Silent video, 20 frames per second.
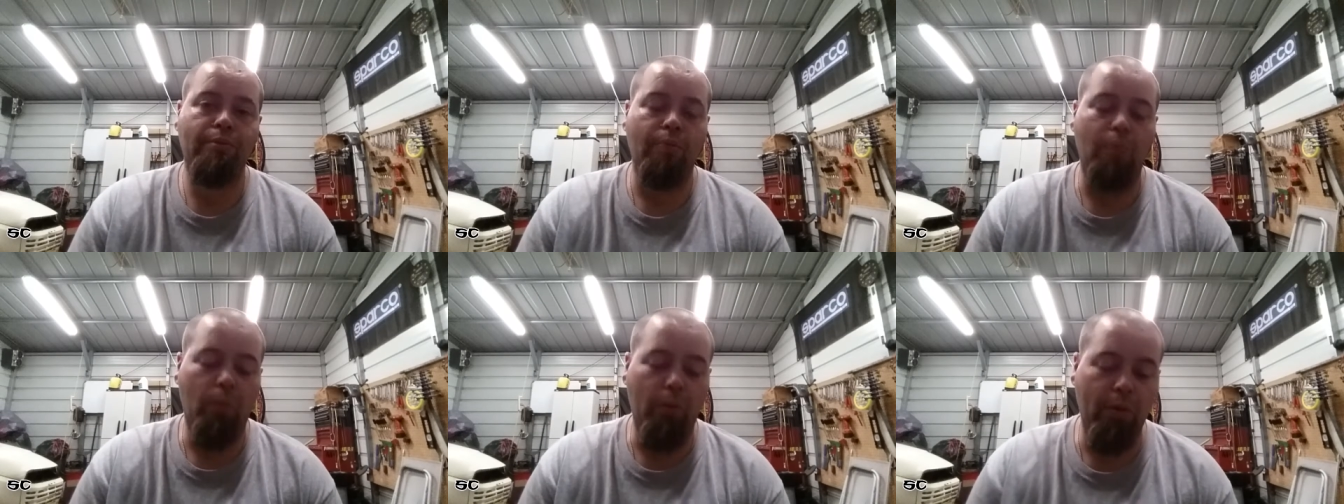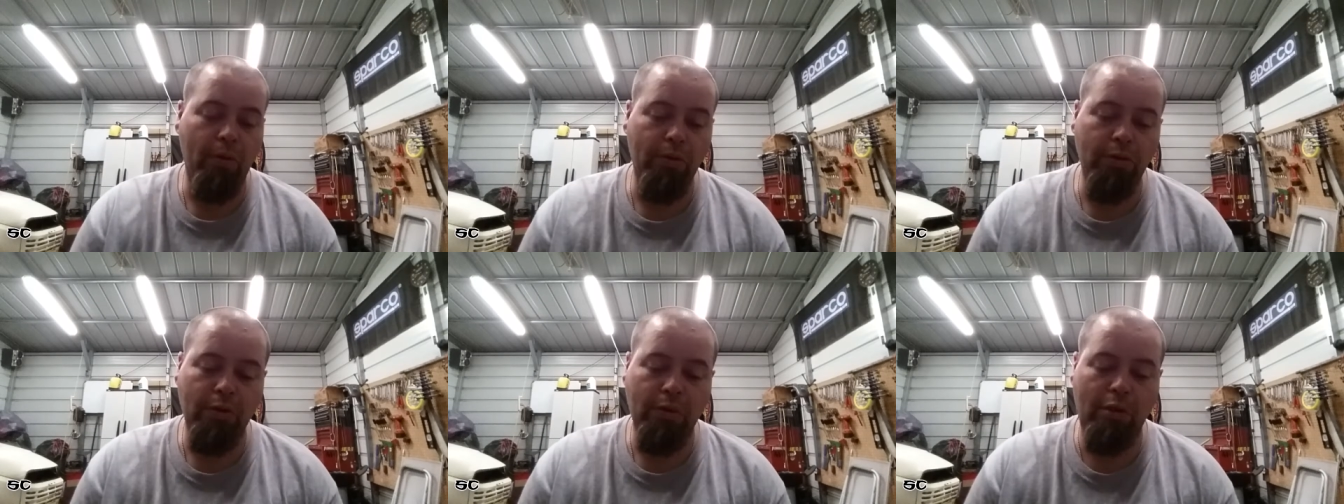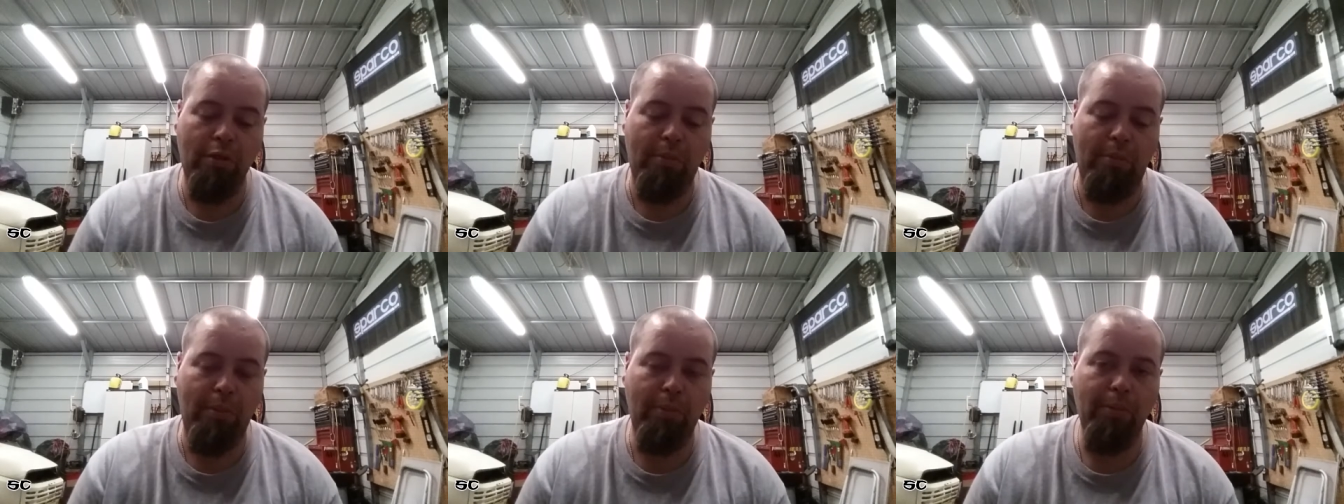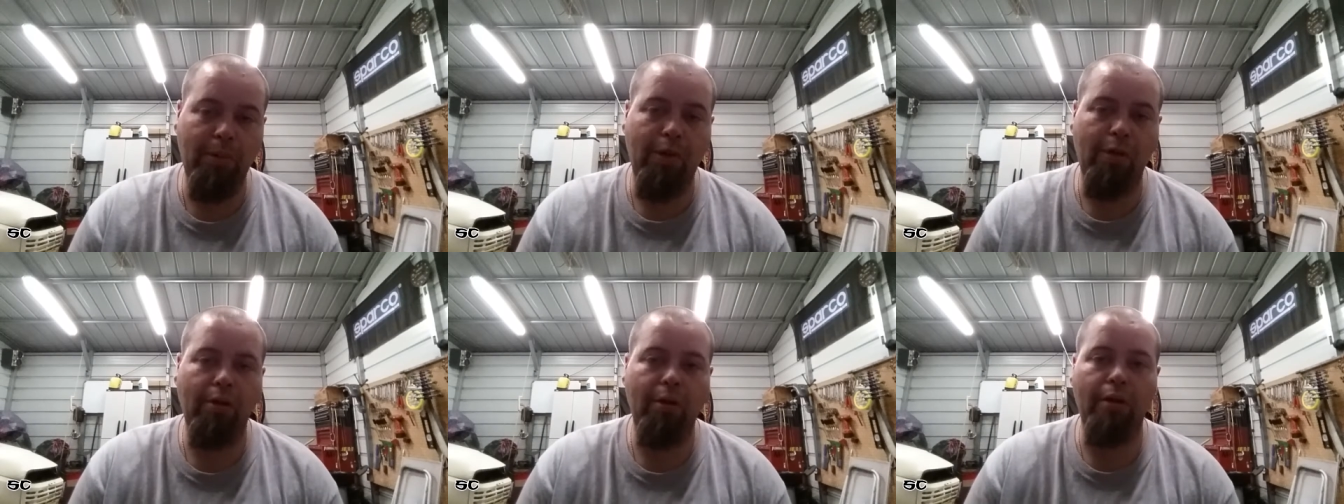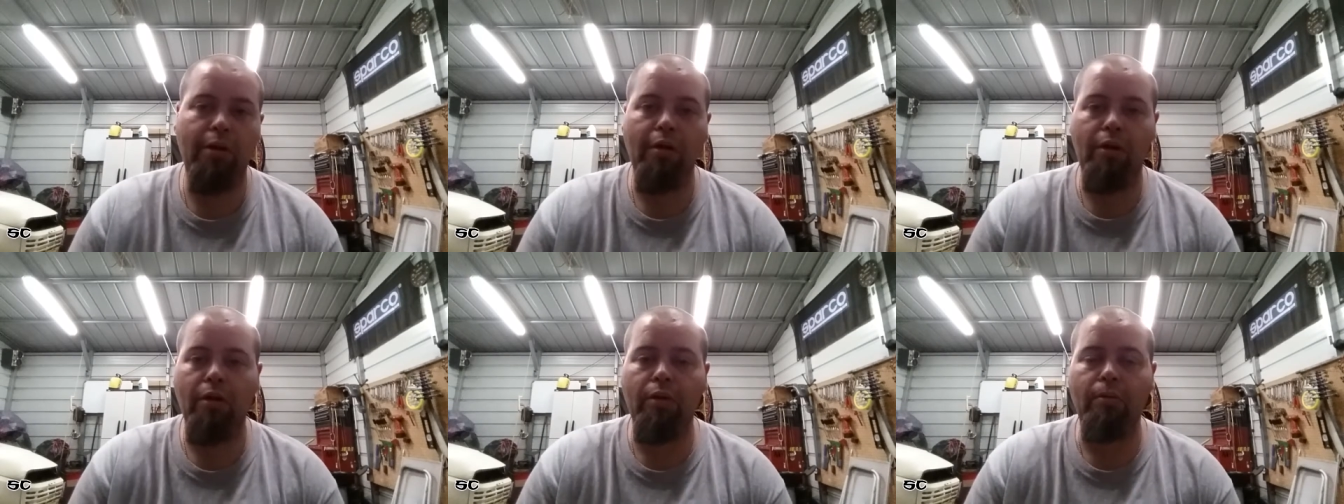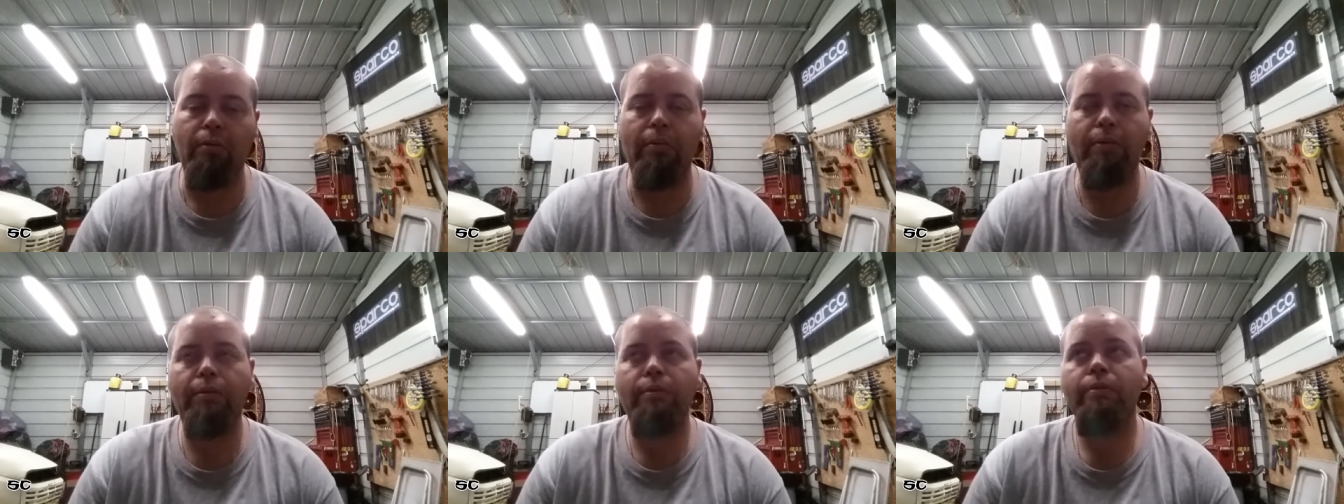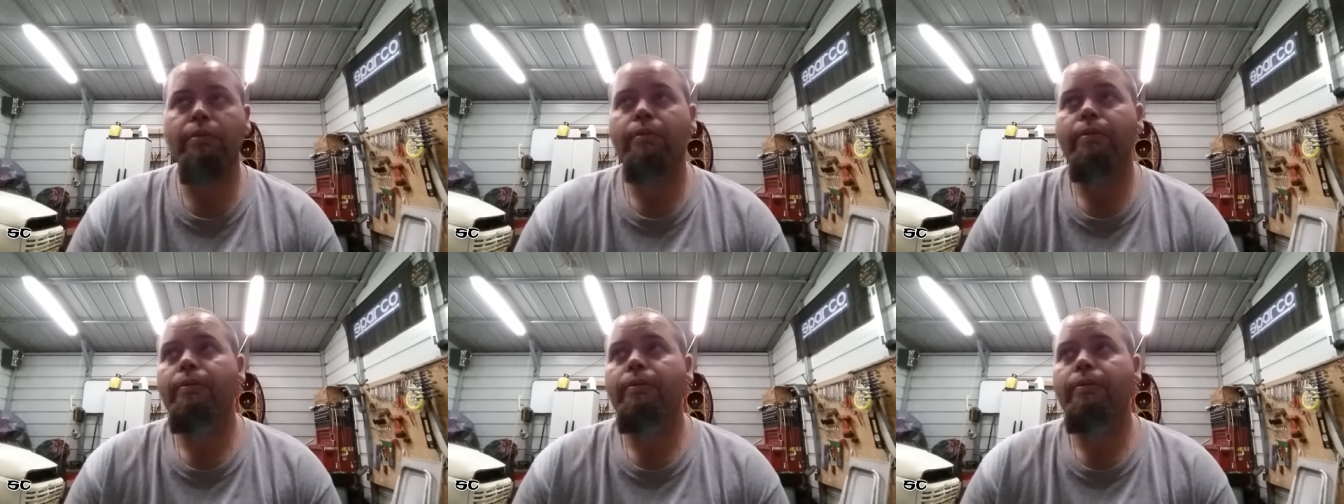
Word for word: One's a little bit bigger than the other one,